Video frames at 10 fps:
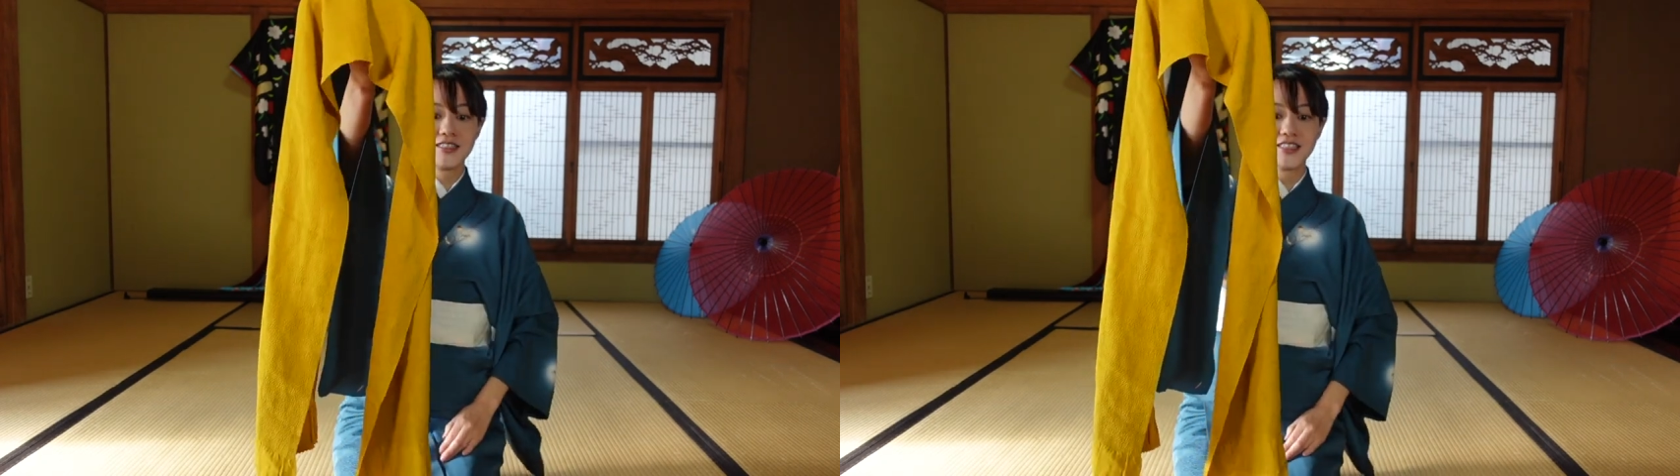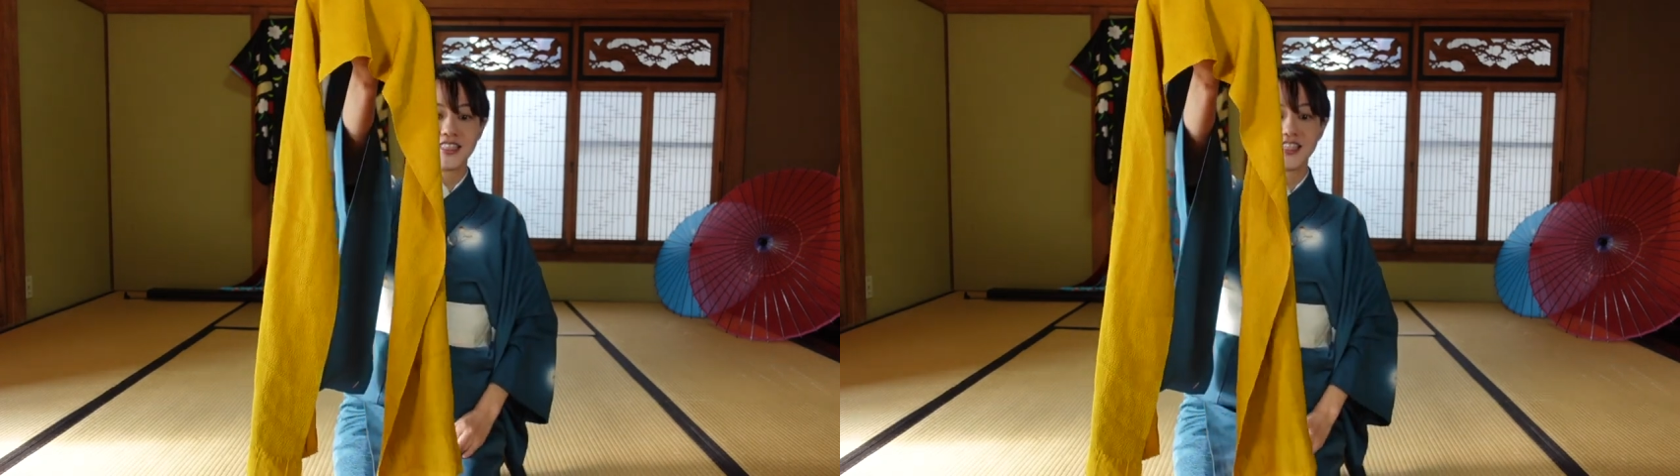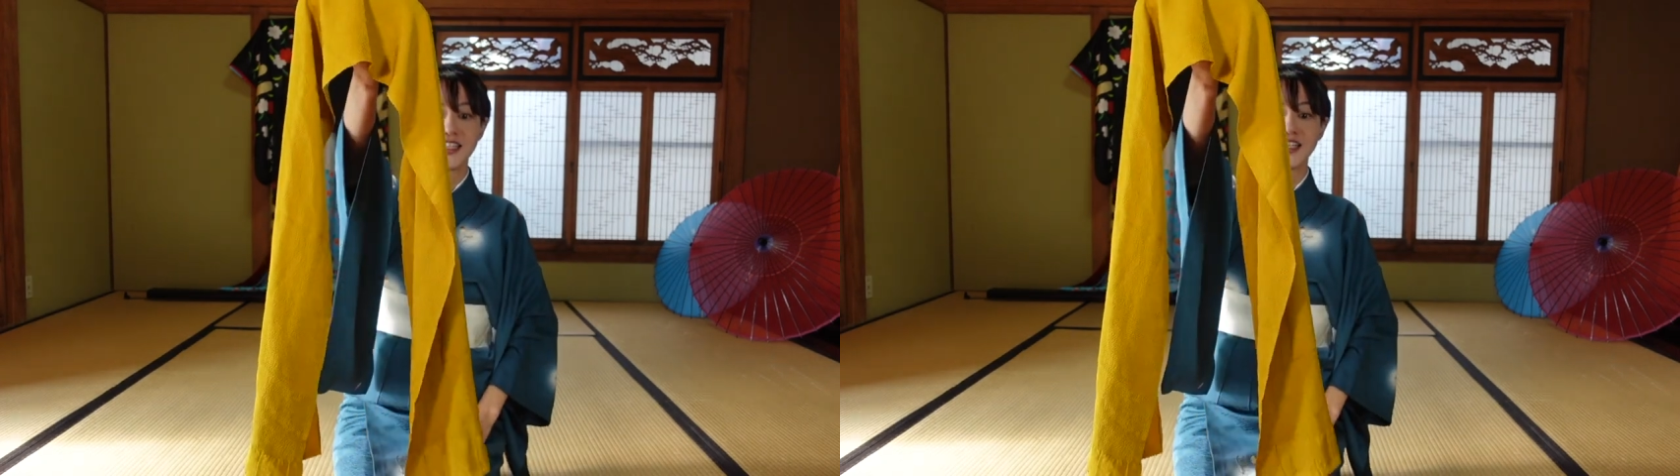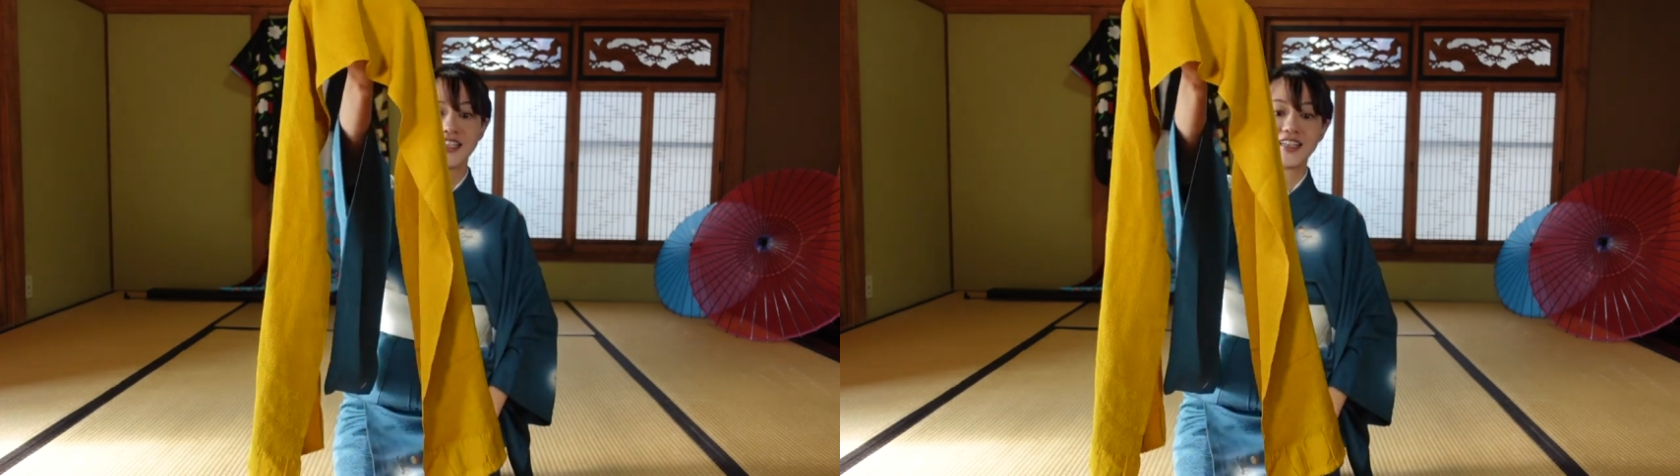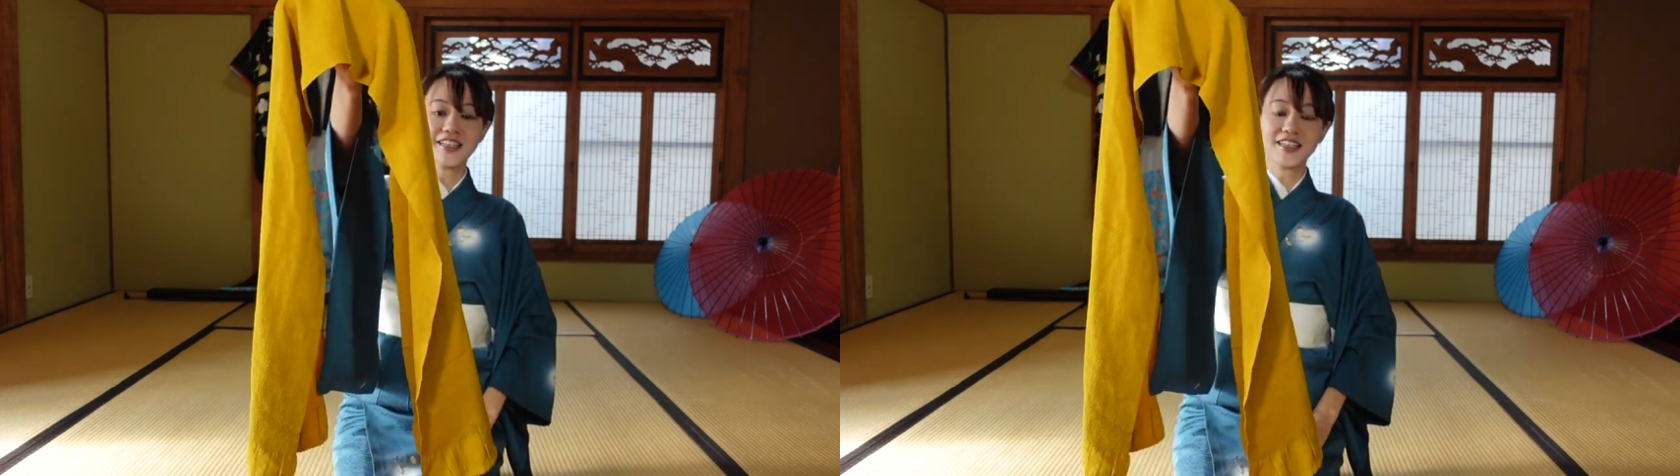See?
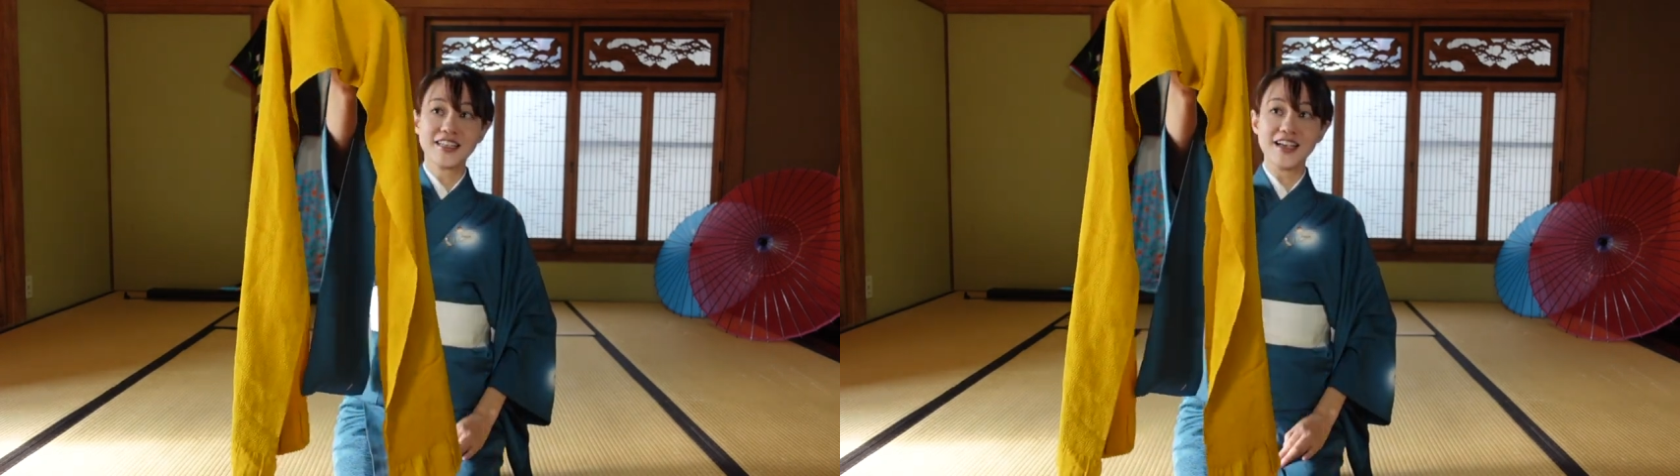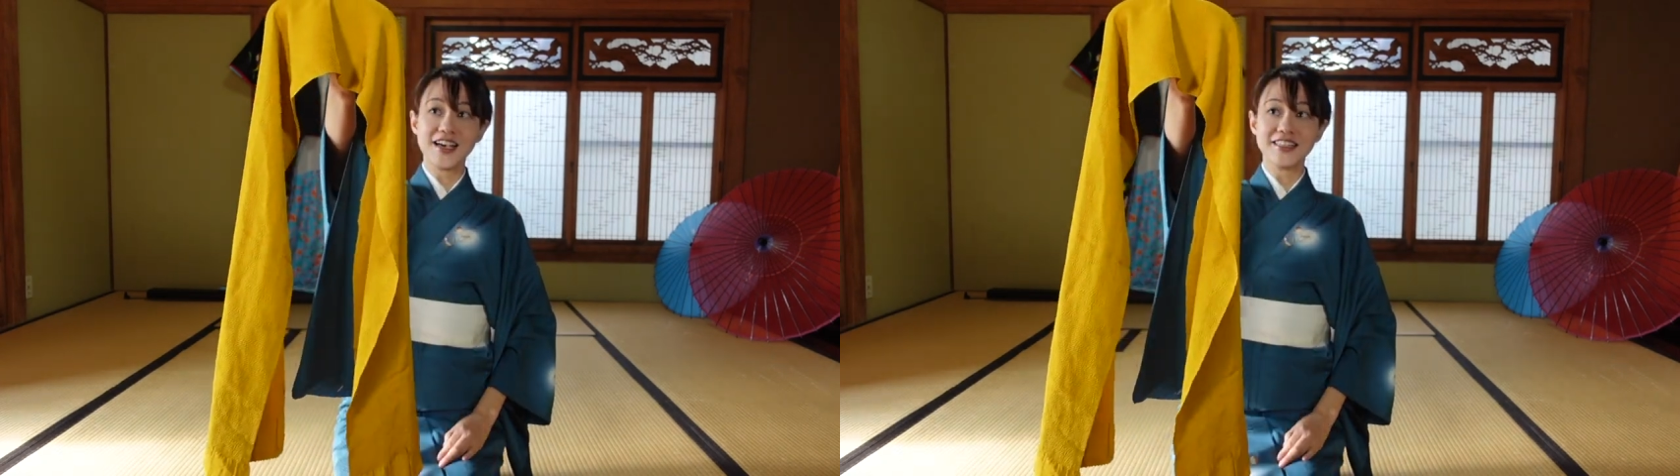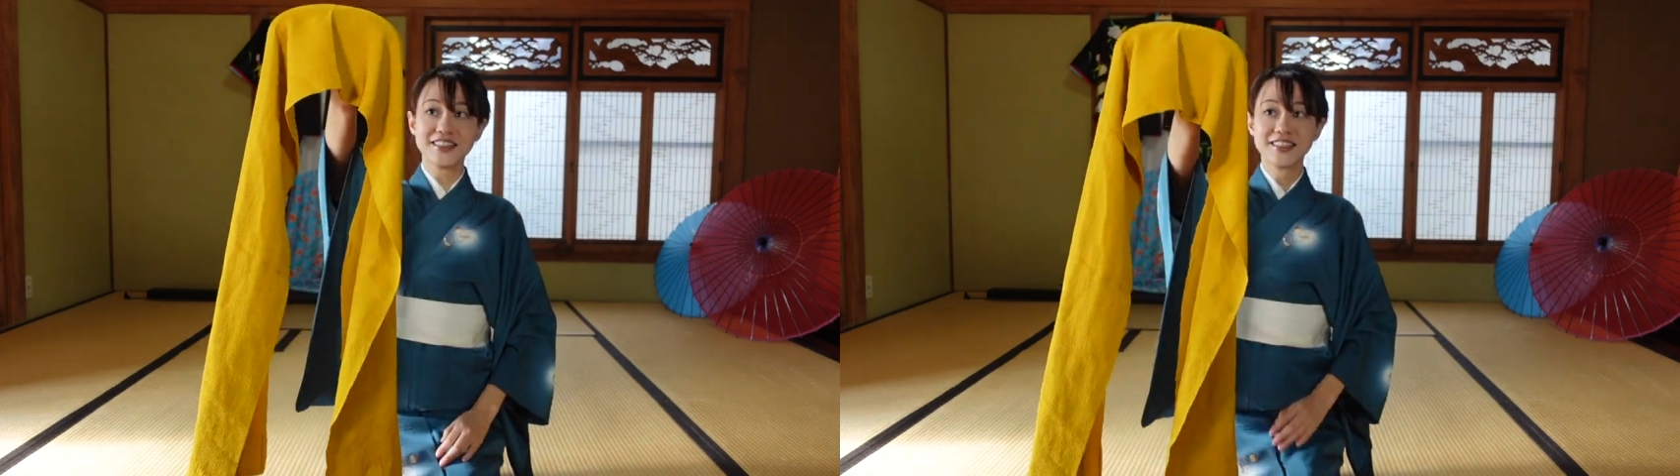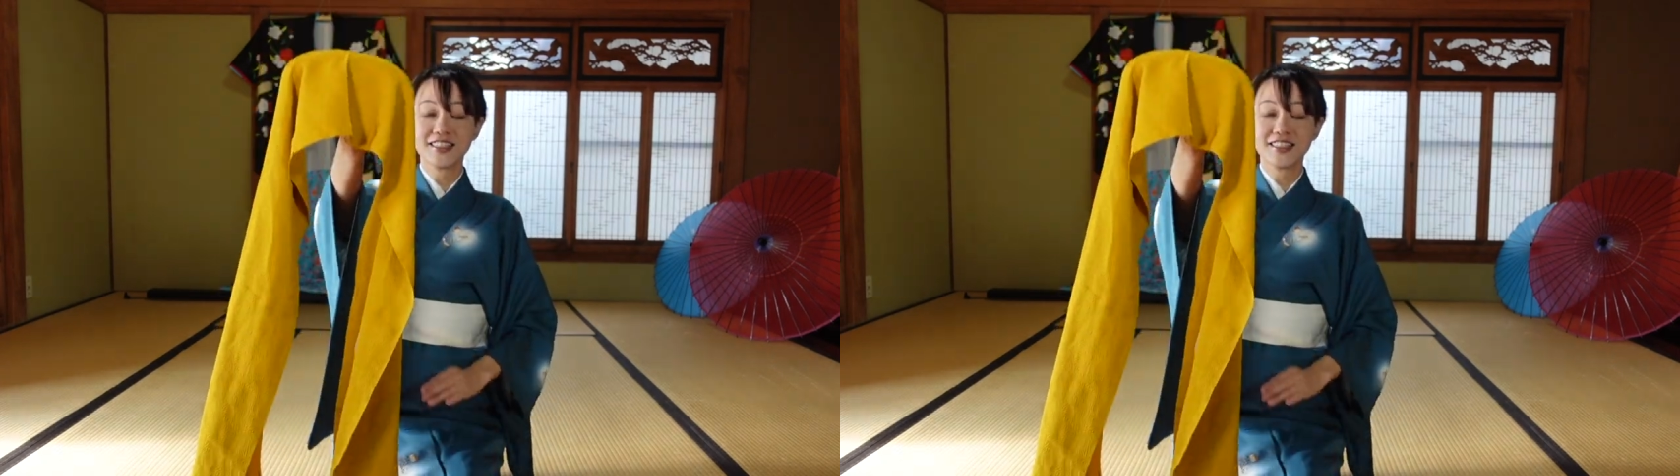Yes.